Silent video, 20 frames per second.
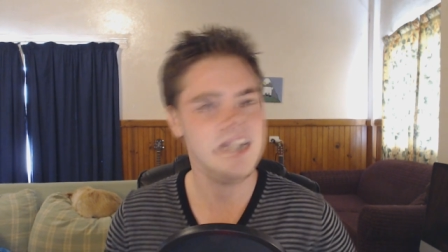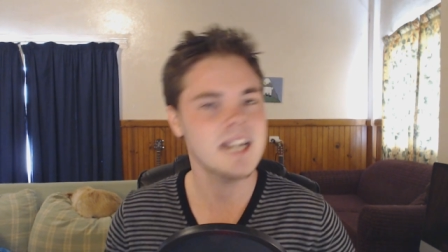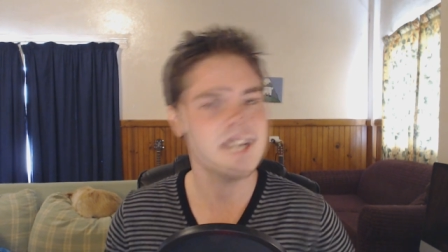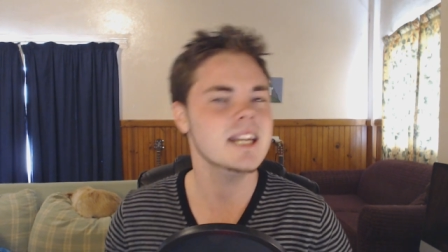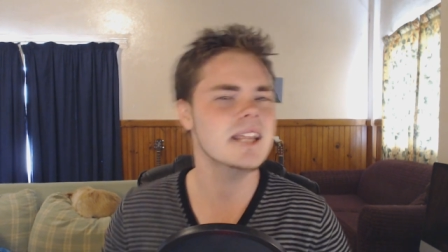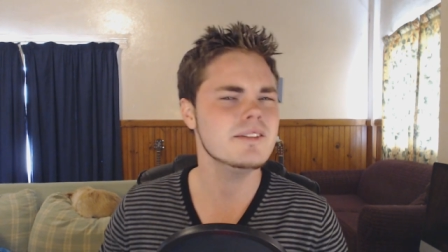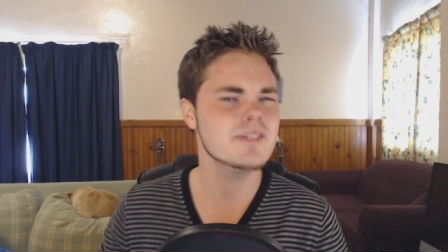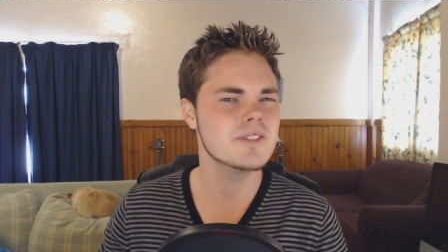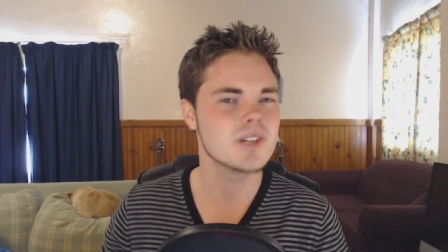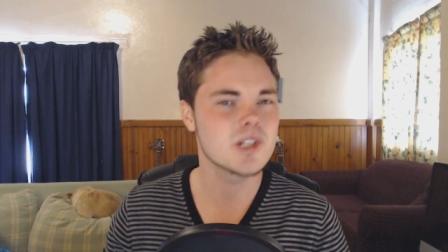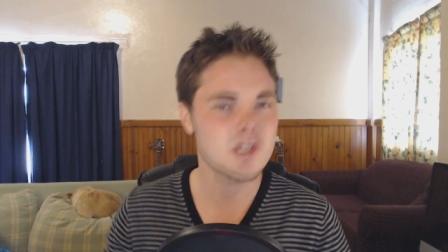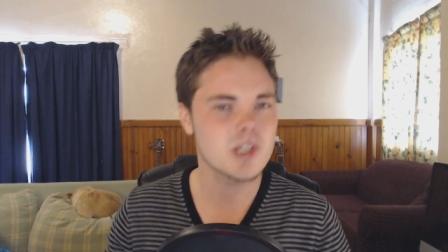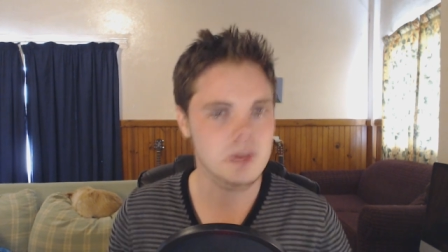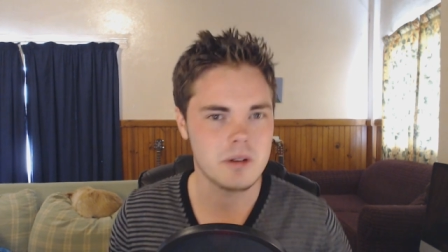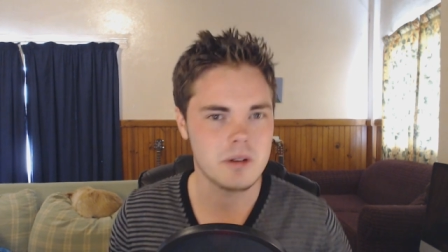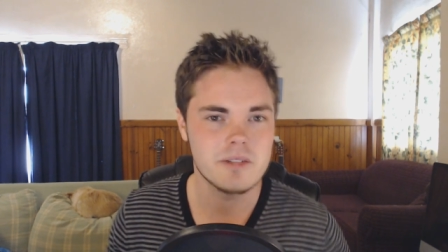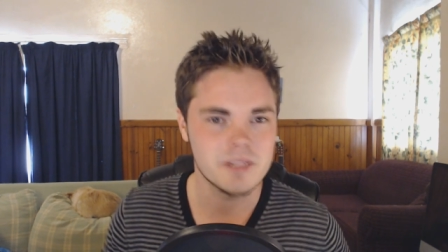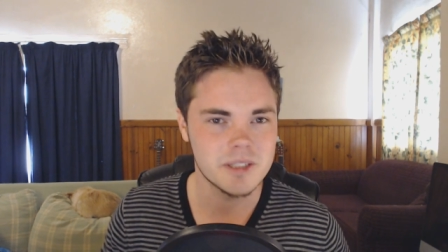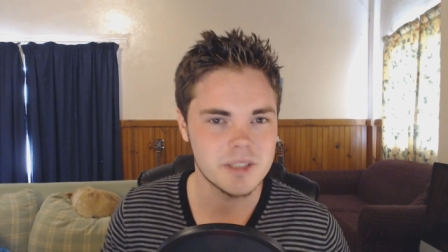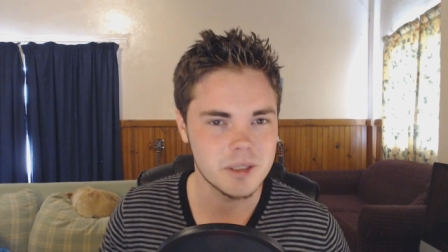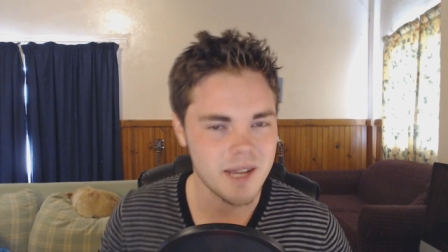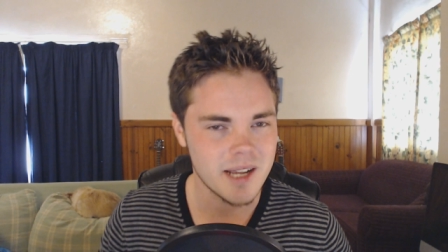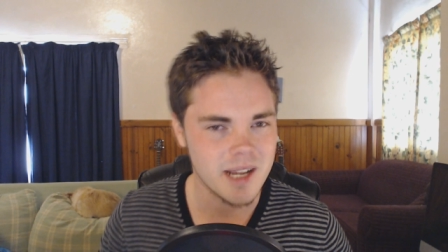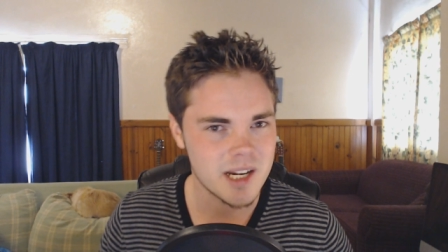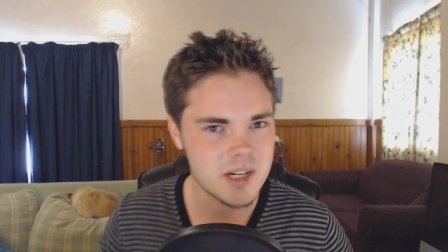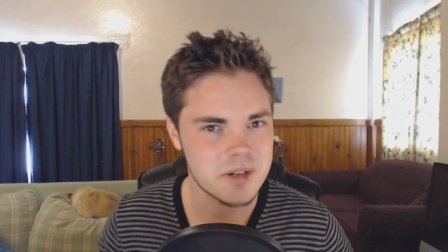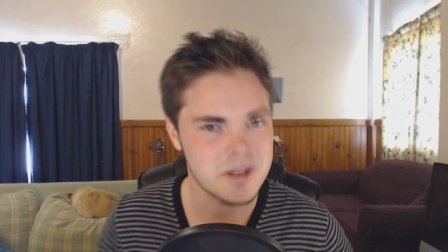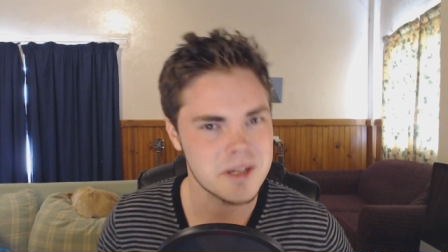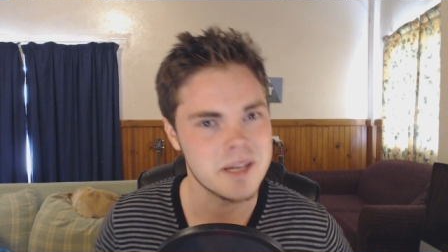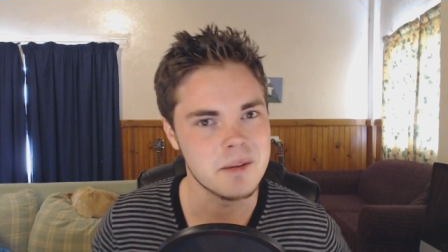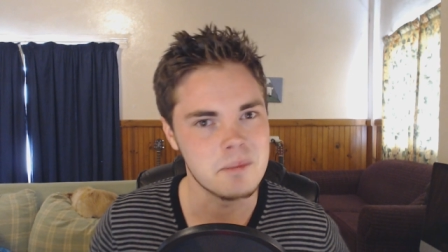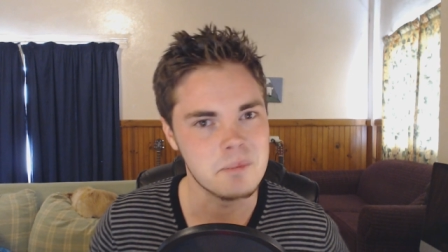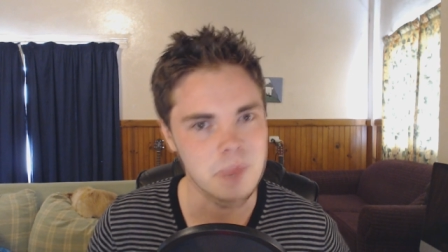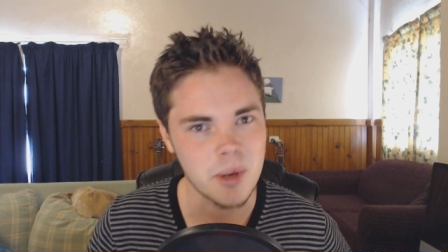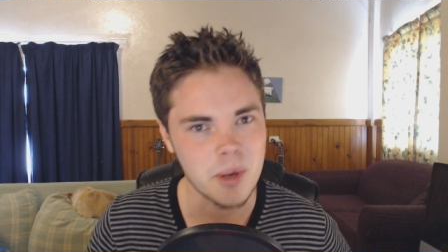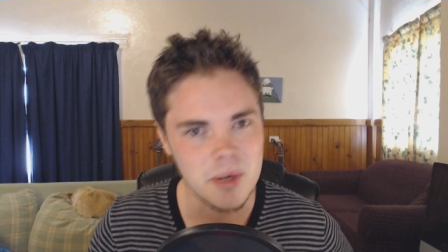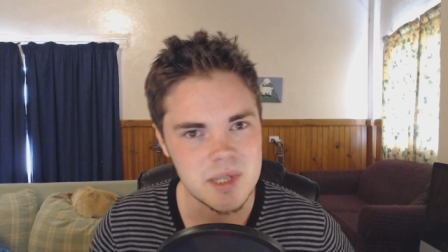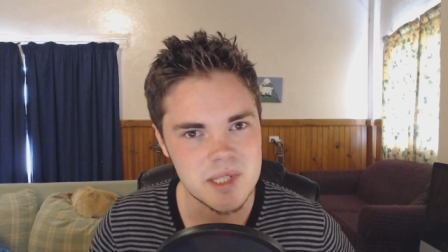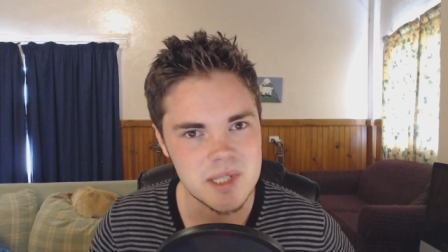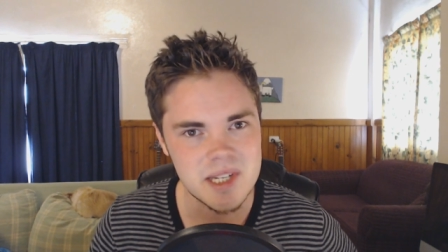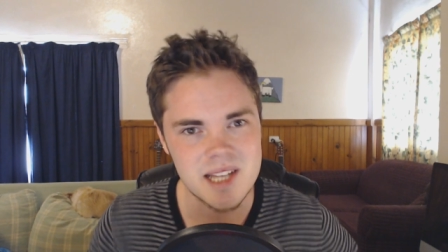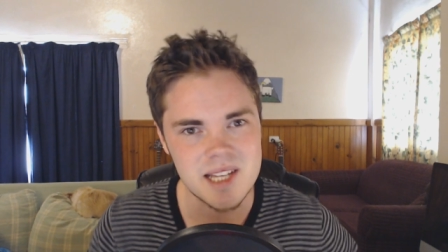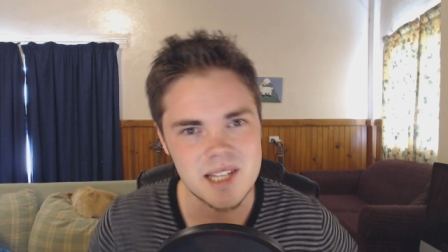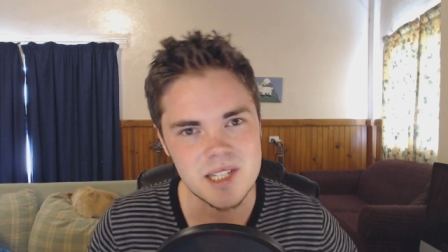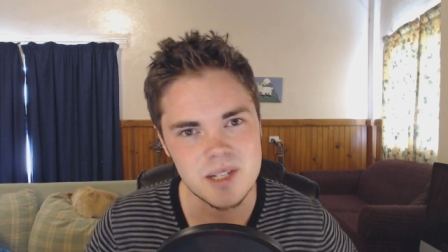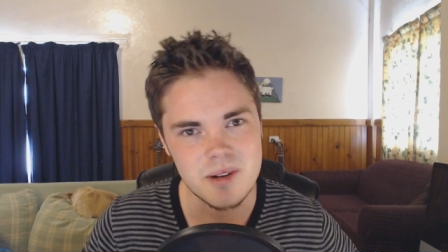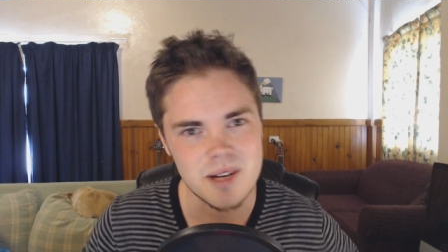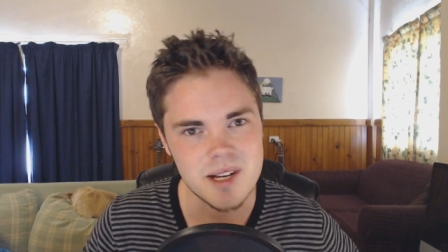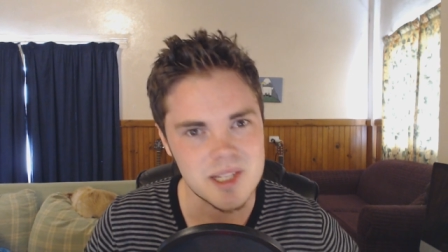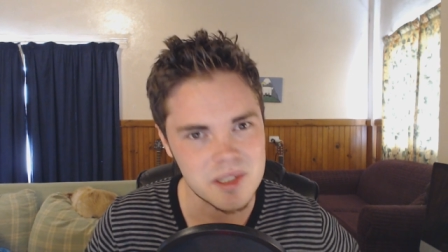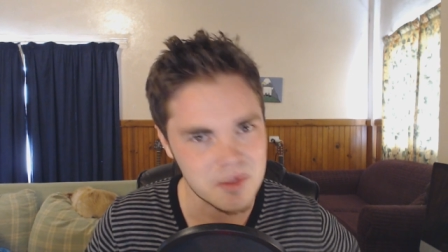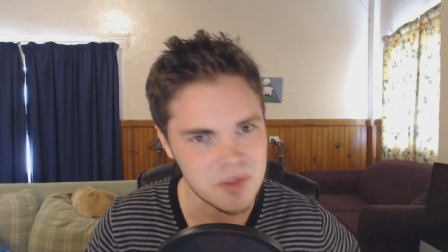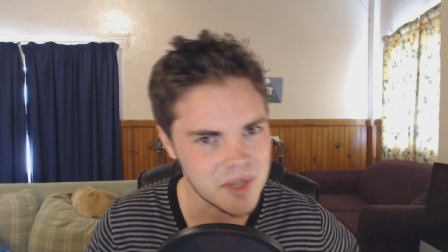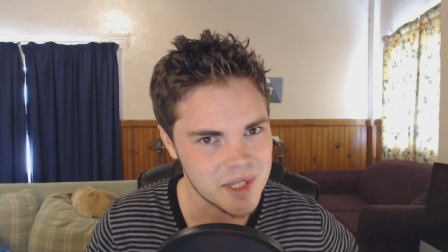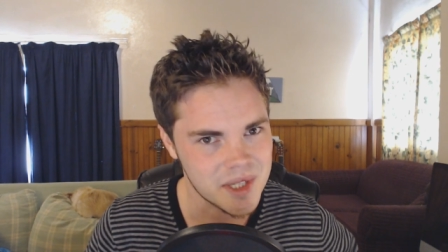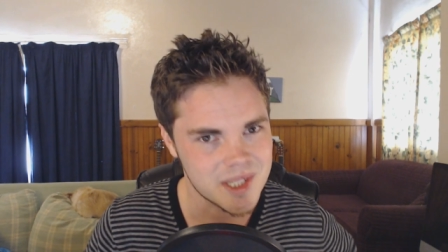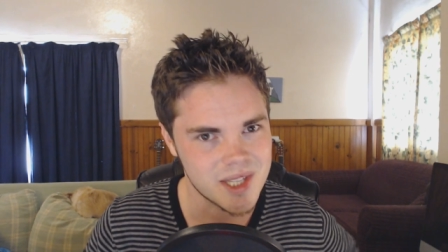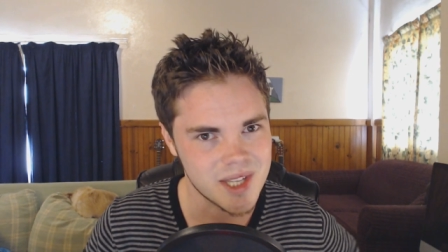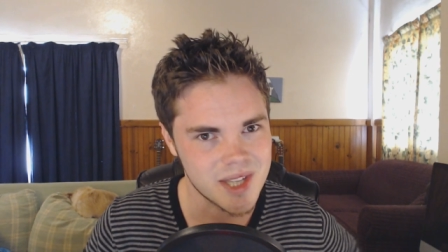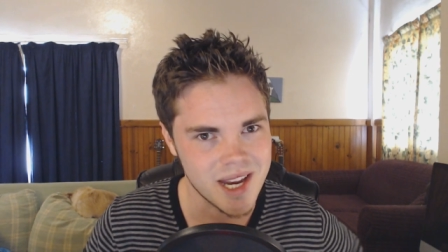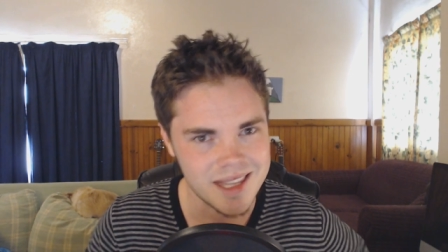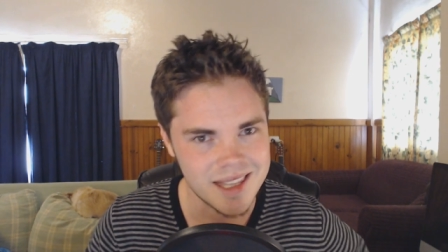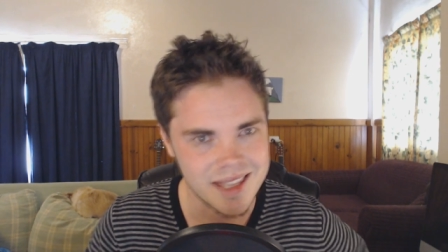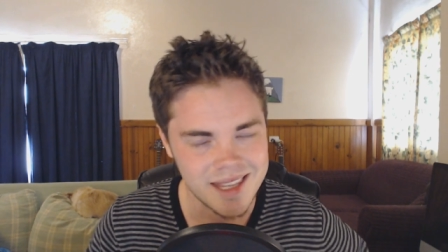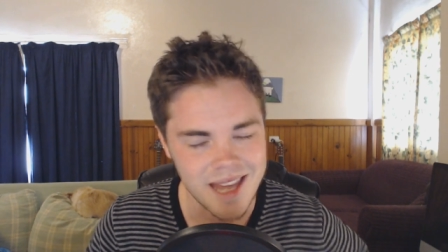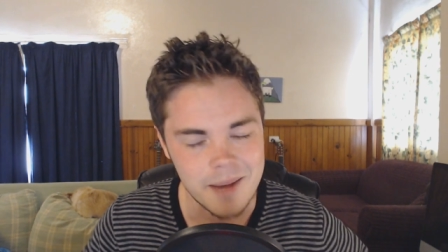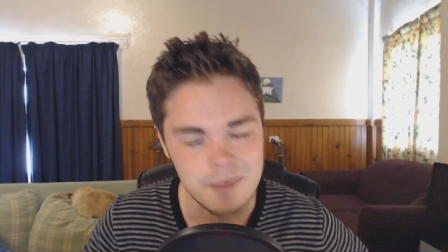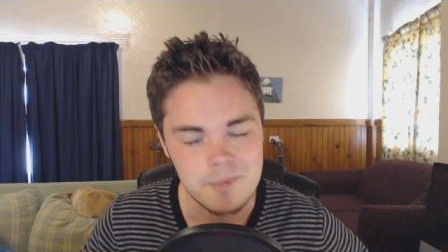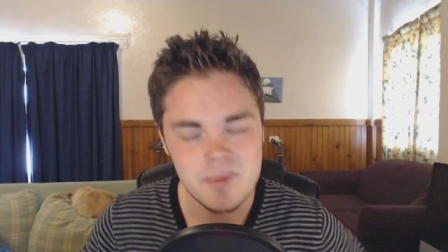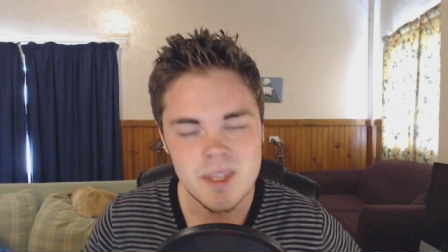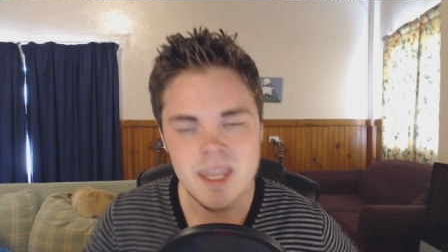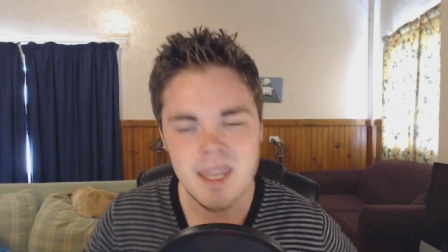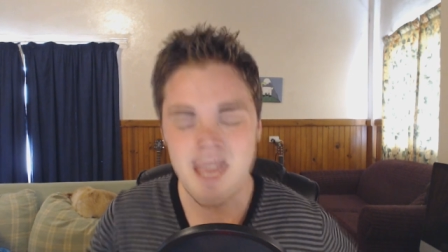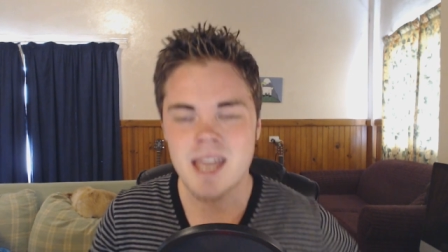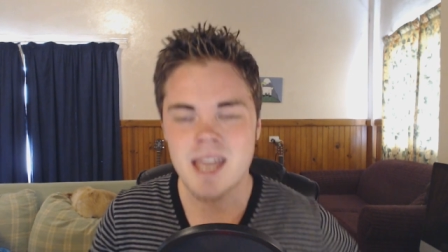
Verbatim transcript: and even show off little extra hidden bonus Easter eggs and things like that.